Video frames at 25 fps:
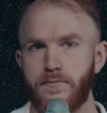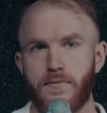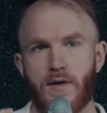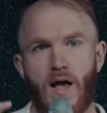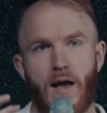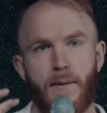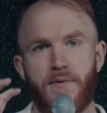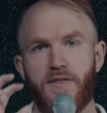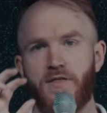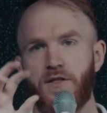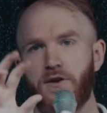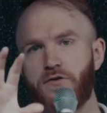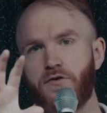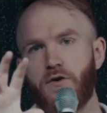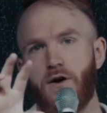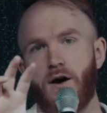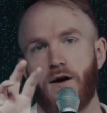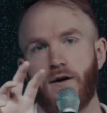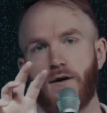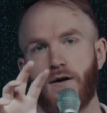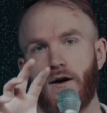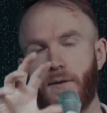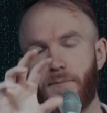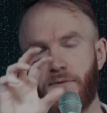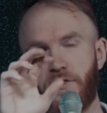I'm in the
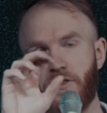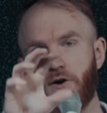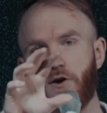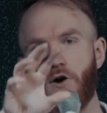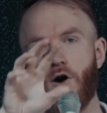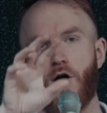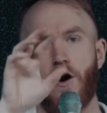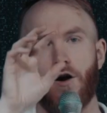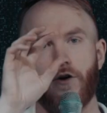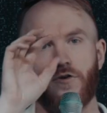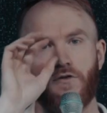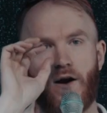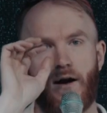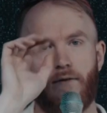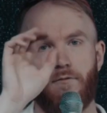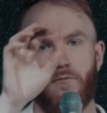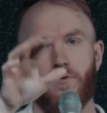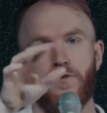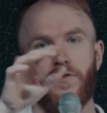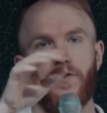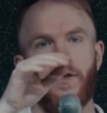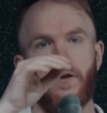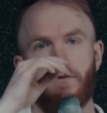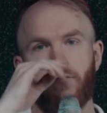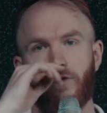truck, I'm in the car driving
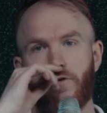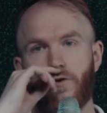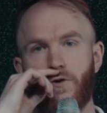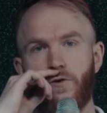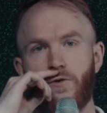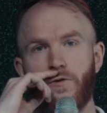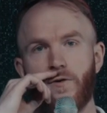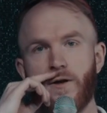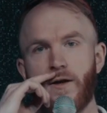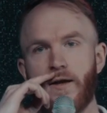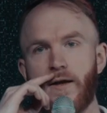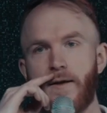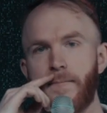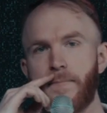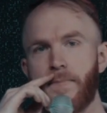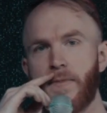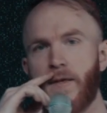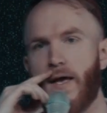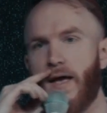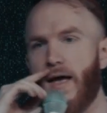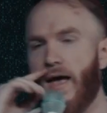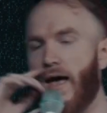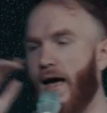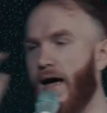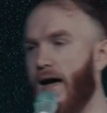with this dude,
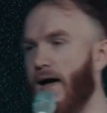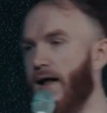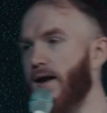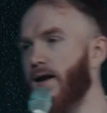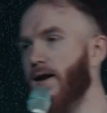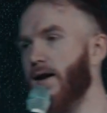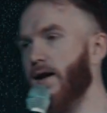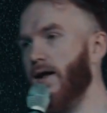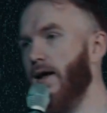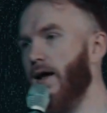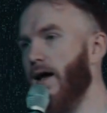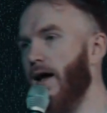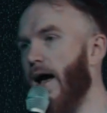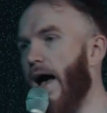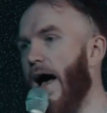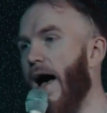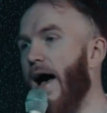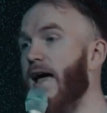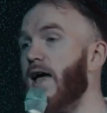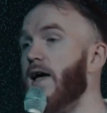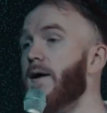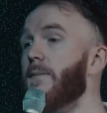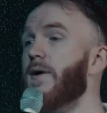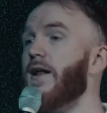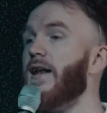and
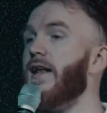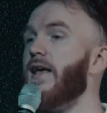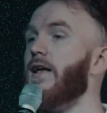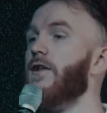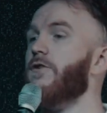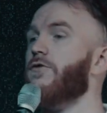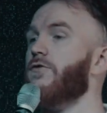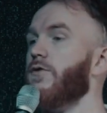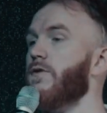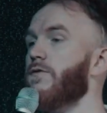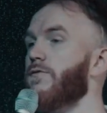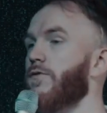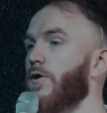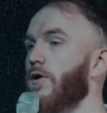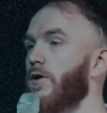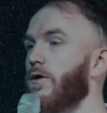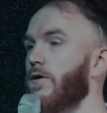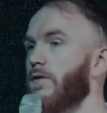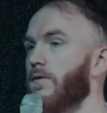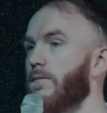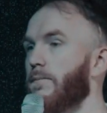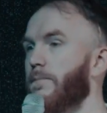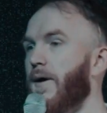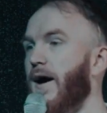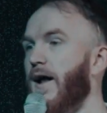I am an introvert
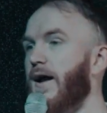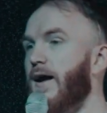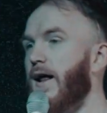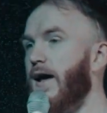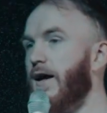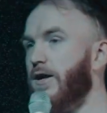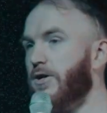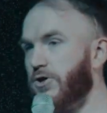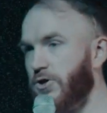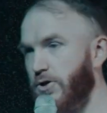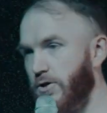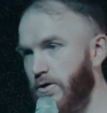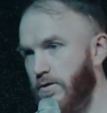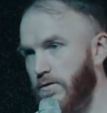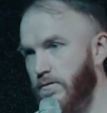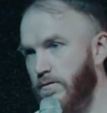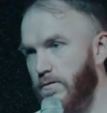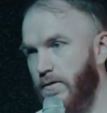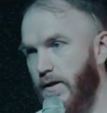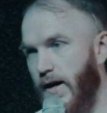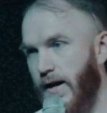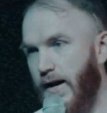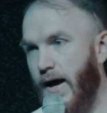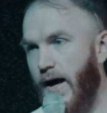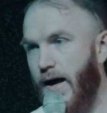by nature.
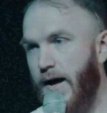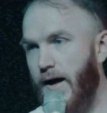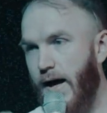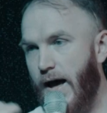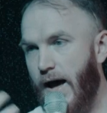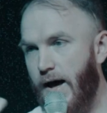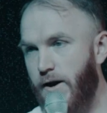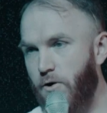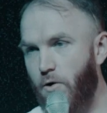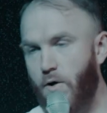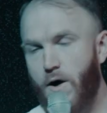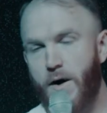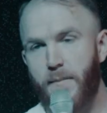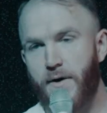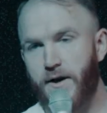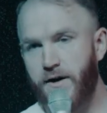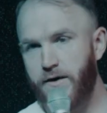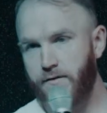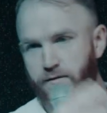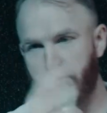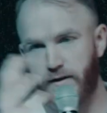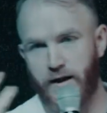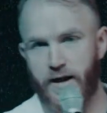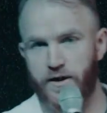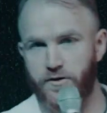Like, I, I know I'm on a
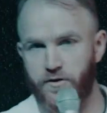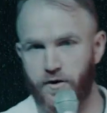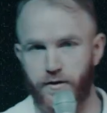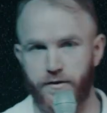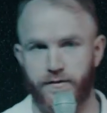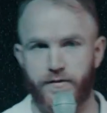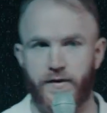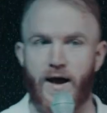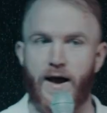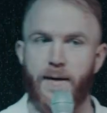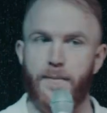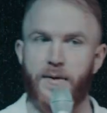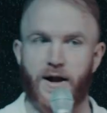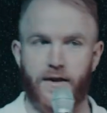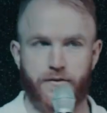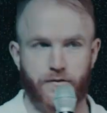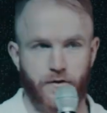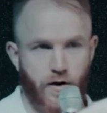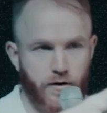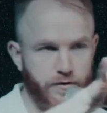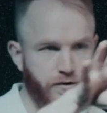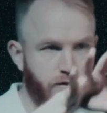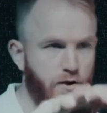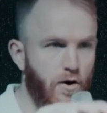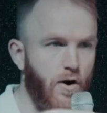stage all the time and I
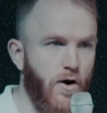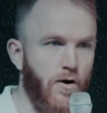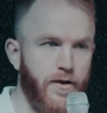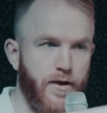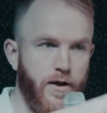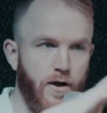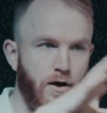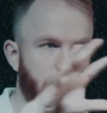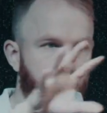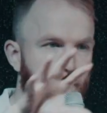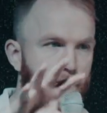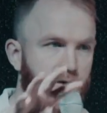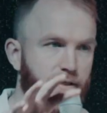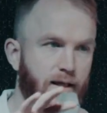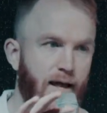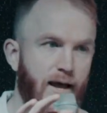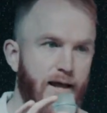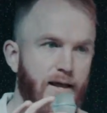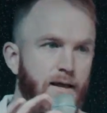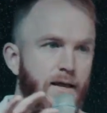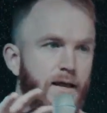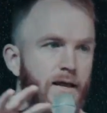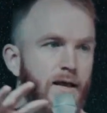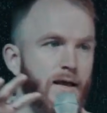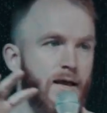talk to y'all here, but
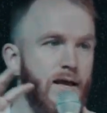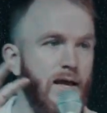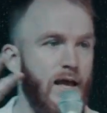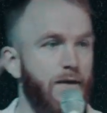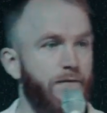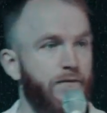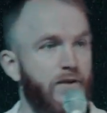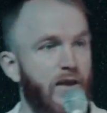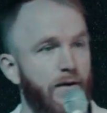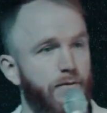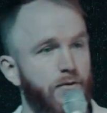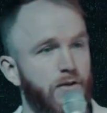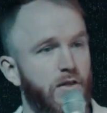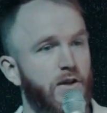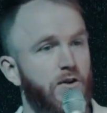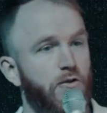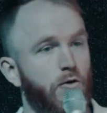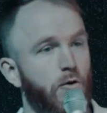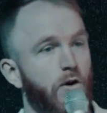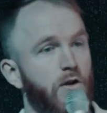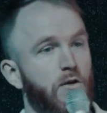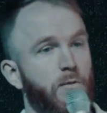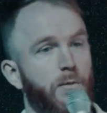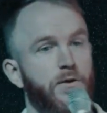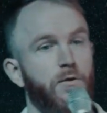like, if given the
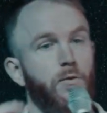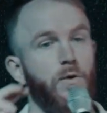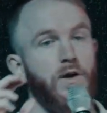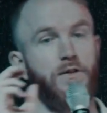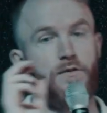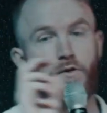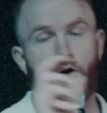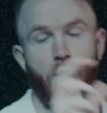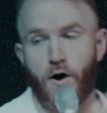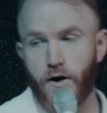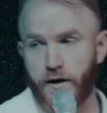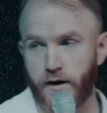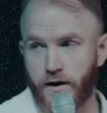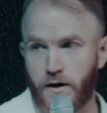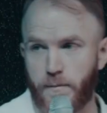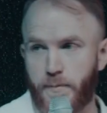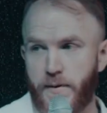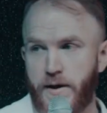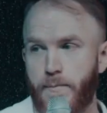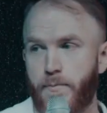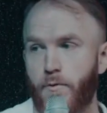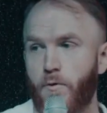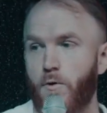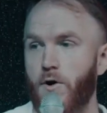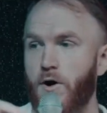choice between talking to
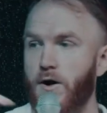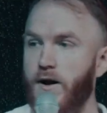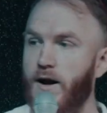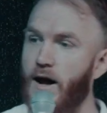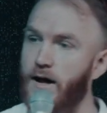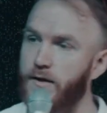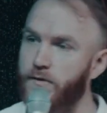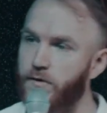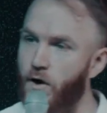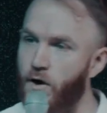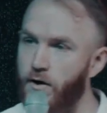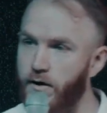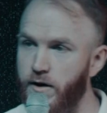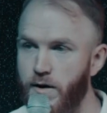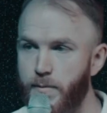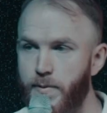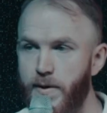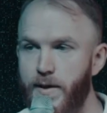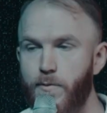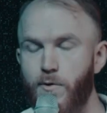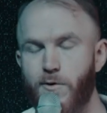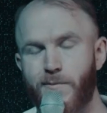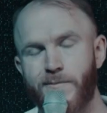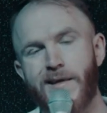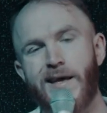people or not talking to
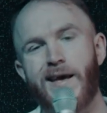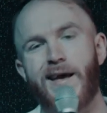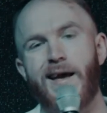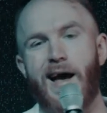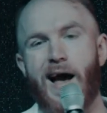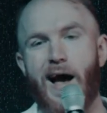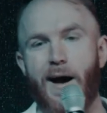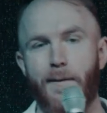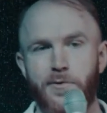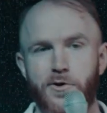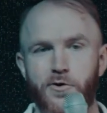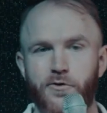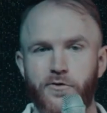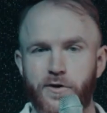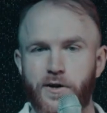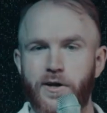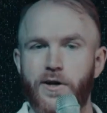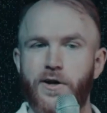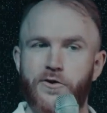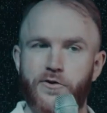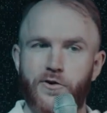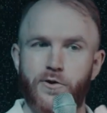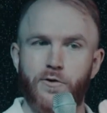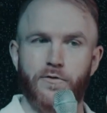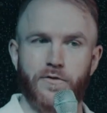people, I'm usually
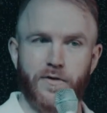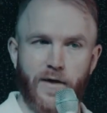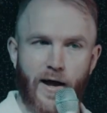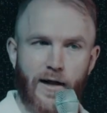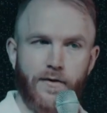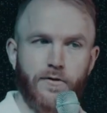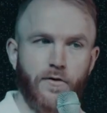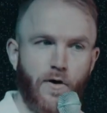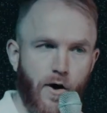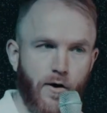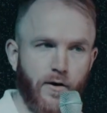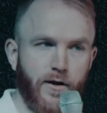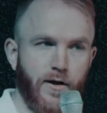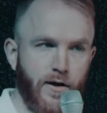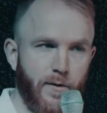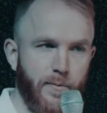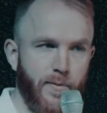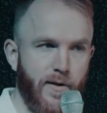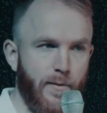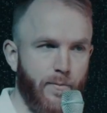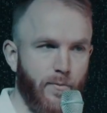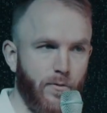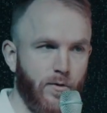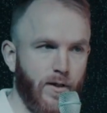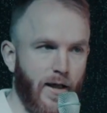gonna choose not talking to
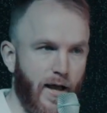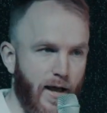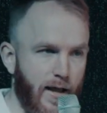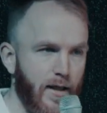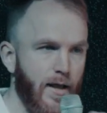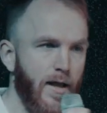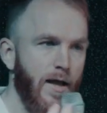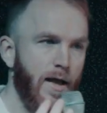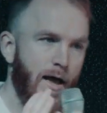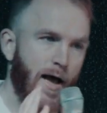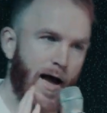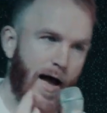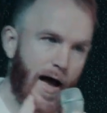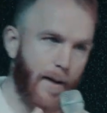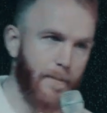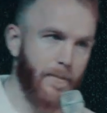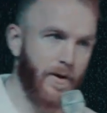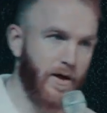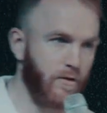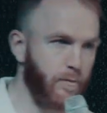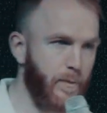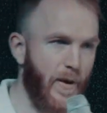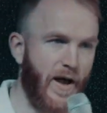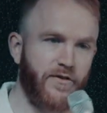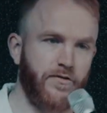people. Like, um,
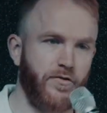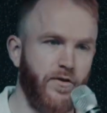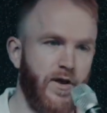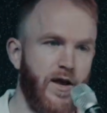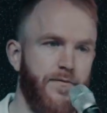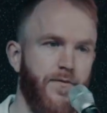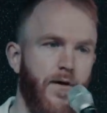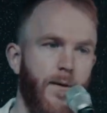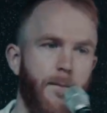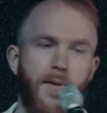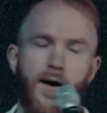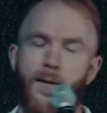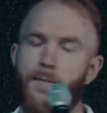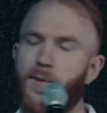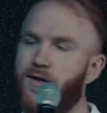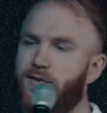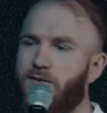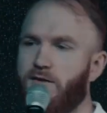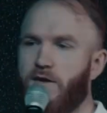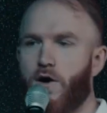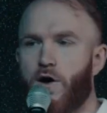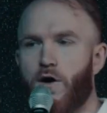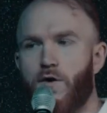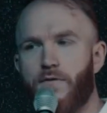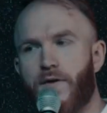especially if I'm by
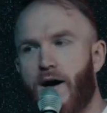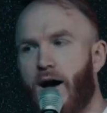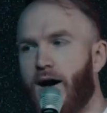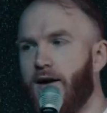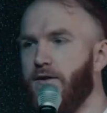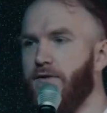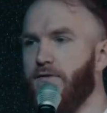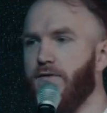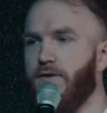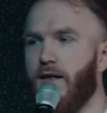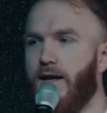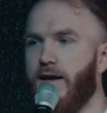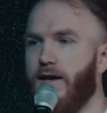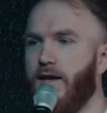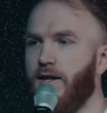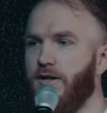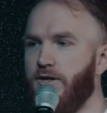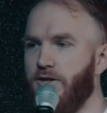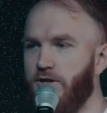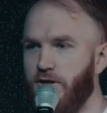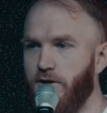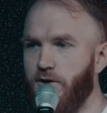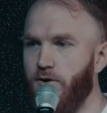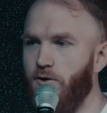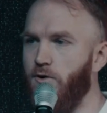myself, I just like it
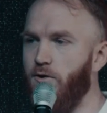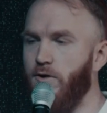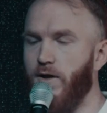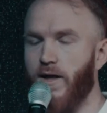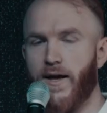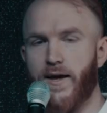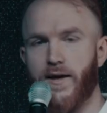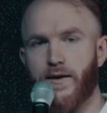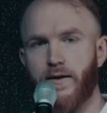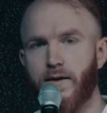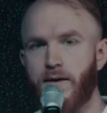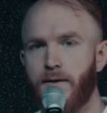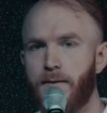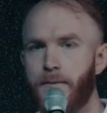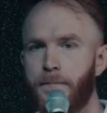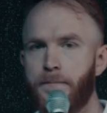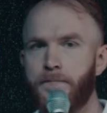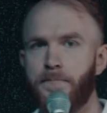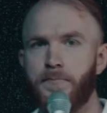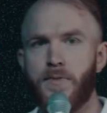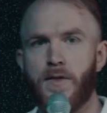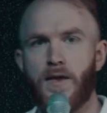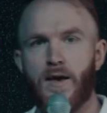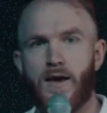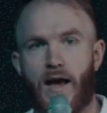chill, like,
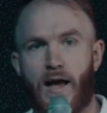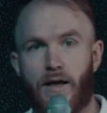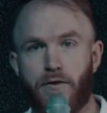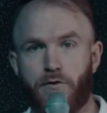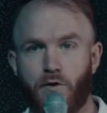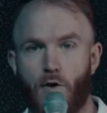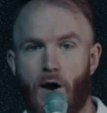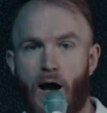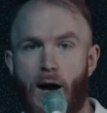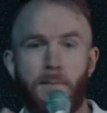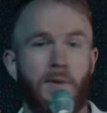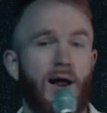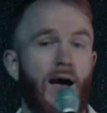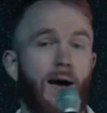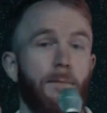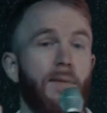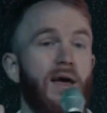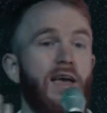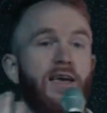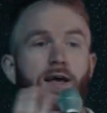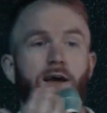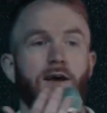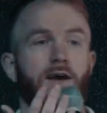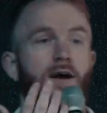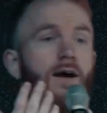and so I'm not
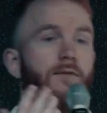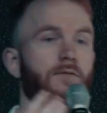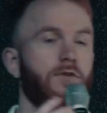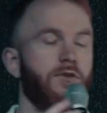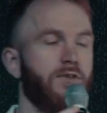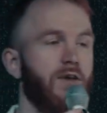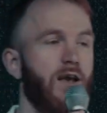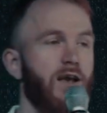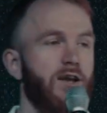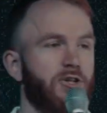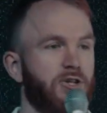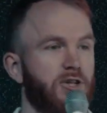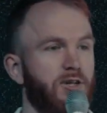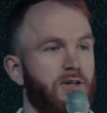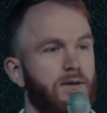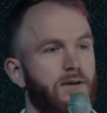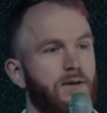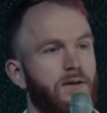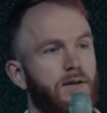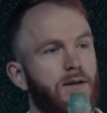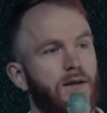making conversation.